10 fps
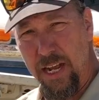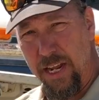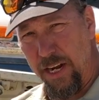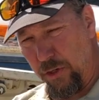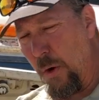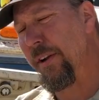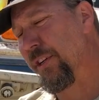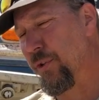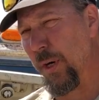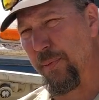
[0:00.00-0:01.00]
Now, according to
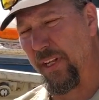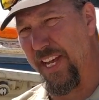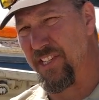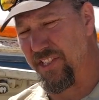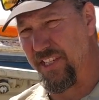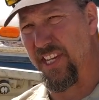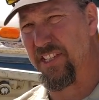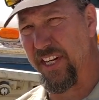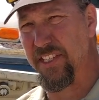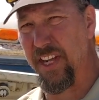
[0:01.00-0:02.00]
AAA
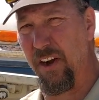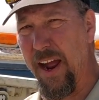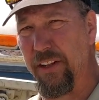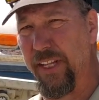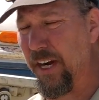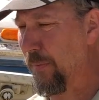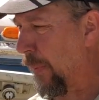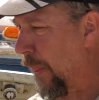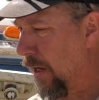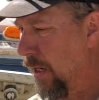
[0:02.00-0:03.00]
statistics that are out there,
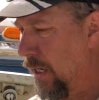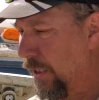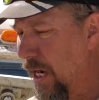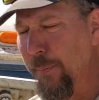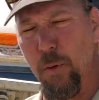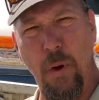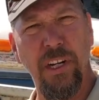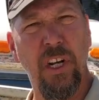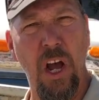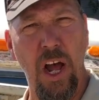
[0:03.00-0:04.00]
the number one
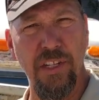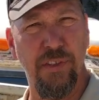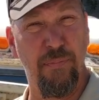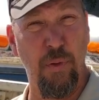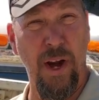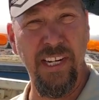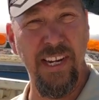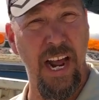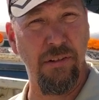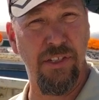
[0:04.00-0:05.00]
cause of
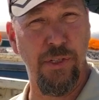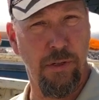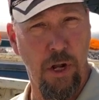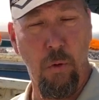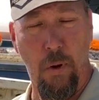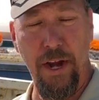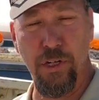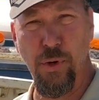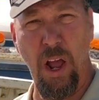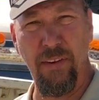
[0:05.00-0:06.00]
breakdowns while you're
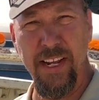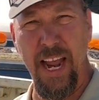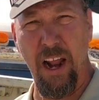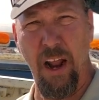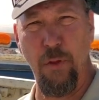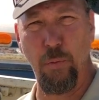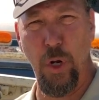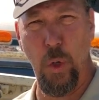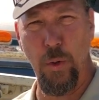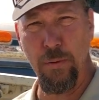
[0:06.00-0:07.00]
traveling out on the
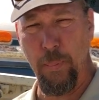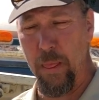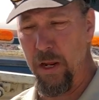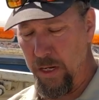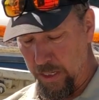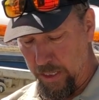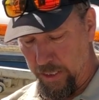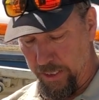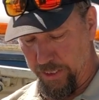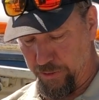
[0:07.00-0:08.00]
road
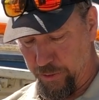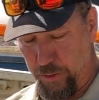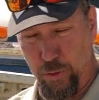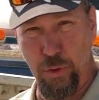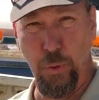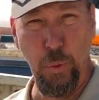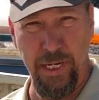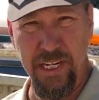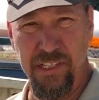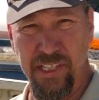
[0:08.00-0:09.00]
is
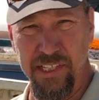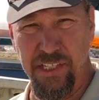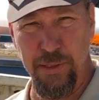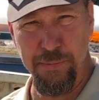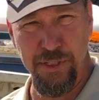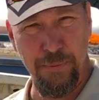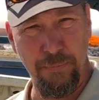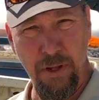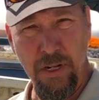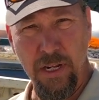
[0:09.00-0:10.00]
cooling systems.
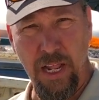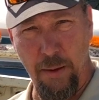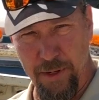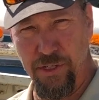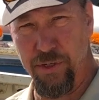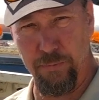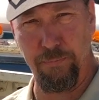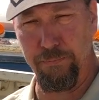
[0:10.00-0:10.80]
That means you